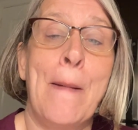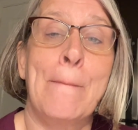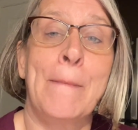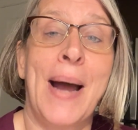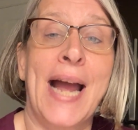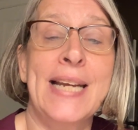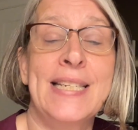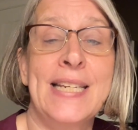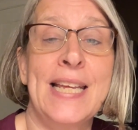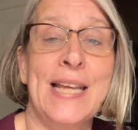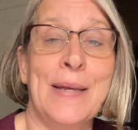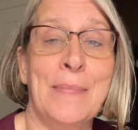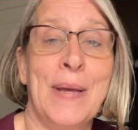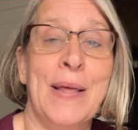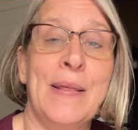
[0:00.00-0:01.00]
My
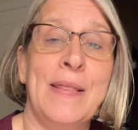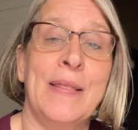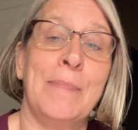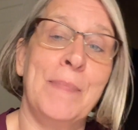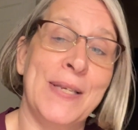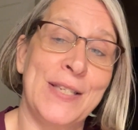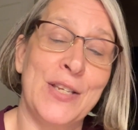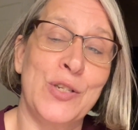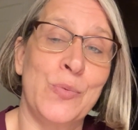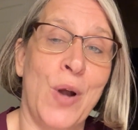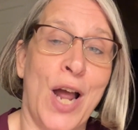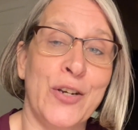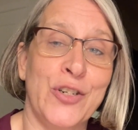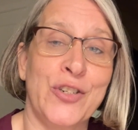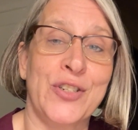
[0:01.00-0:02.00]
team, Mrs.
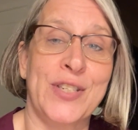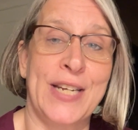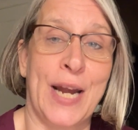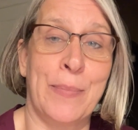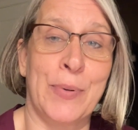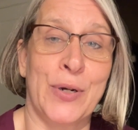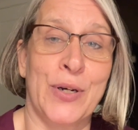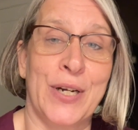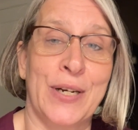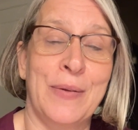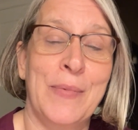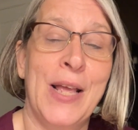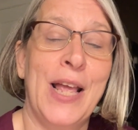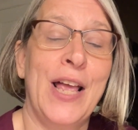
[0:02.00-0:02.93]
Rogers Stamperhood.